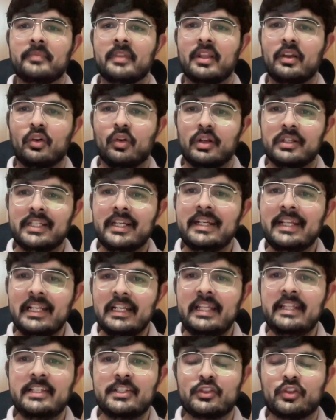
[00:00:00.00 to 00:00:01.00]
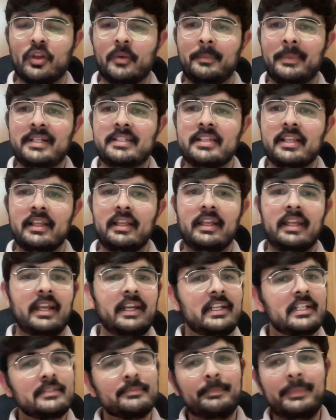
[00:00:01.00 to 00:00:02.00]
or their daily installments,
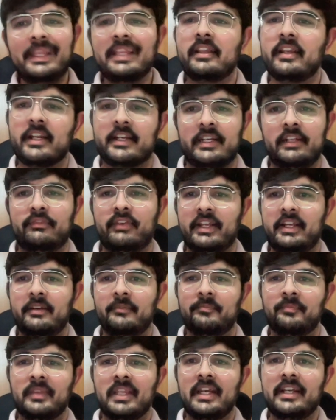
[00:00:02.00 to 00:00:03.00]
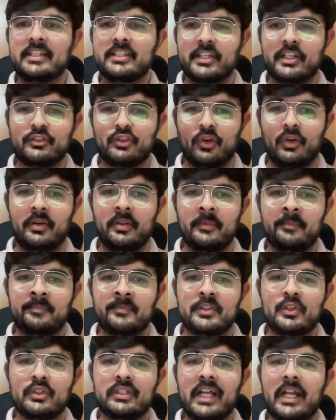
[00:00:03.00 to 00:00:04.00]
it is being rectified, it is resolved.
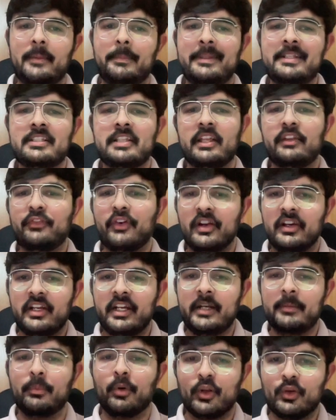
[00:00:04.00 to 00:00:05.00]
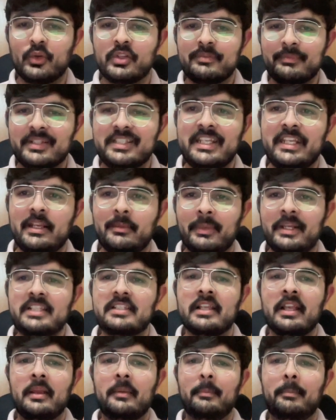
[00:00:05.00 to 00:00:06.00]
So that means if 100 borrowers miss EMIs,
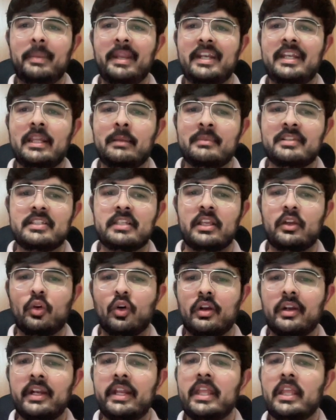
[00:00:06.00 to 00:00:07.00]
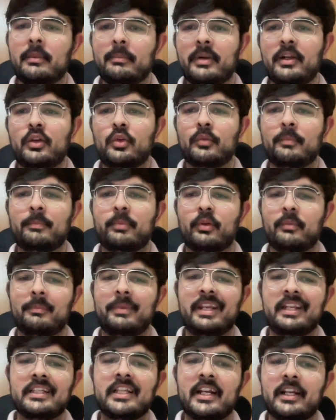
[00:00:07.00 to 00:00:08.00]
Paytm is already able to
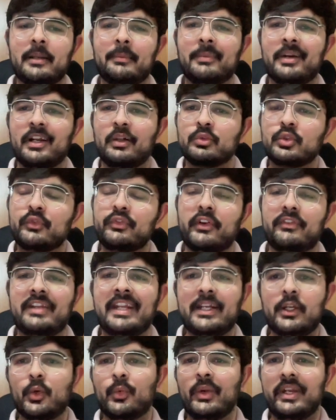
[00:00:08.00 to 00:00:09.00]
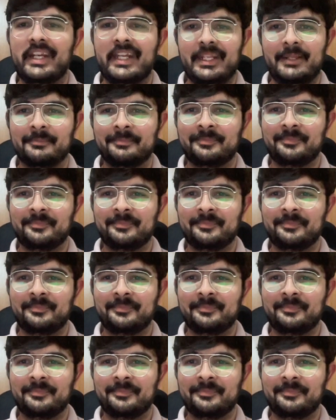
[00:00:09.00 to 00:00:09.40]
bring that number down to 15 to 20.